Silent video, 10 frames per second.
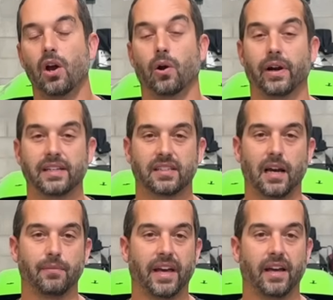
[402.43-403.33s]
or
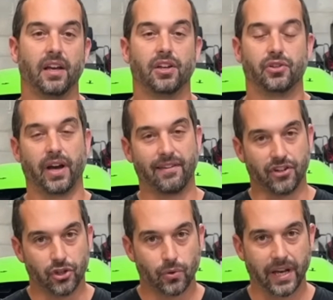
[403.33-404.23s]
anytime that you have a
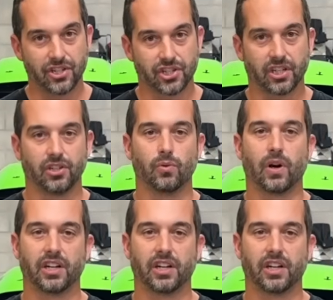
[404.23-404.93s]
new engine and you want